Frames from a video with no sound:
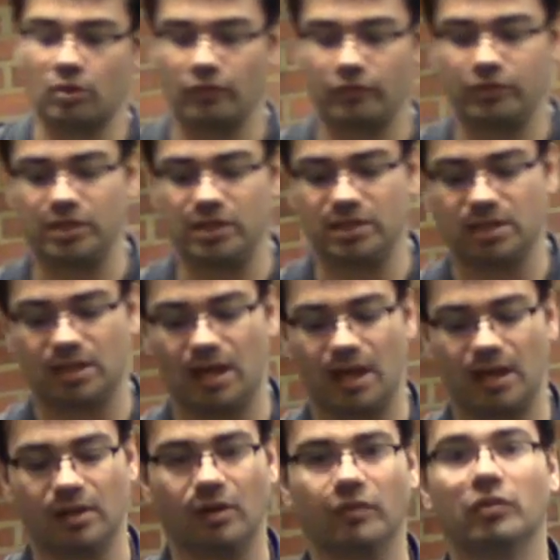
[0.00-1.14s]
of this
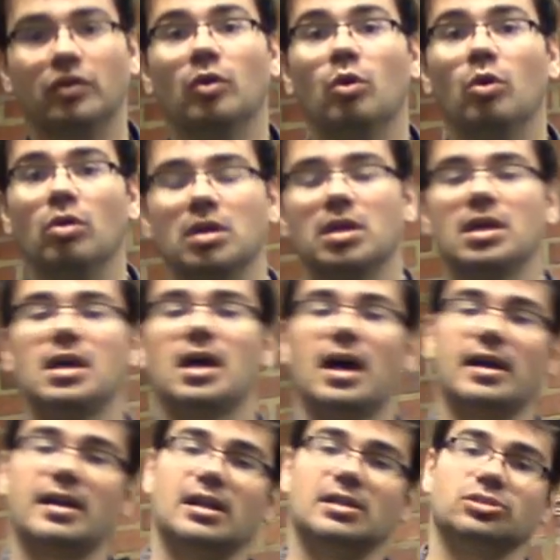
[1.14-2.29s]
kind of hook
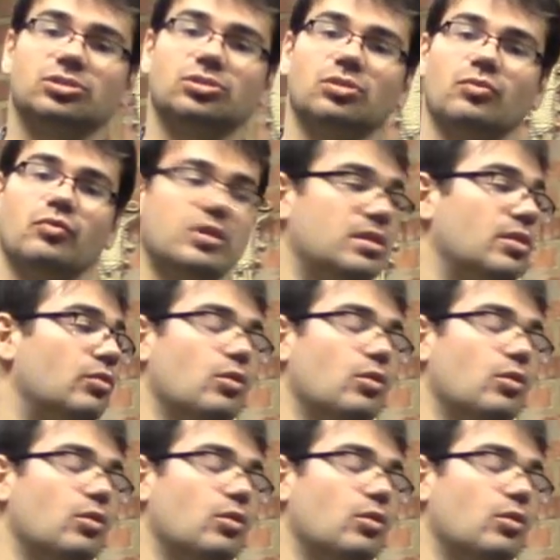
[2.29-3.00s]
and also with the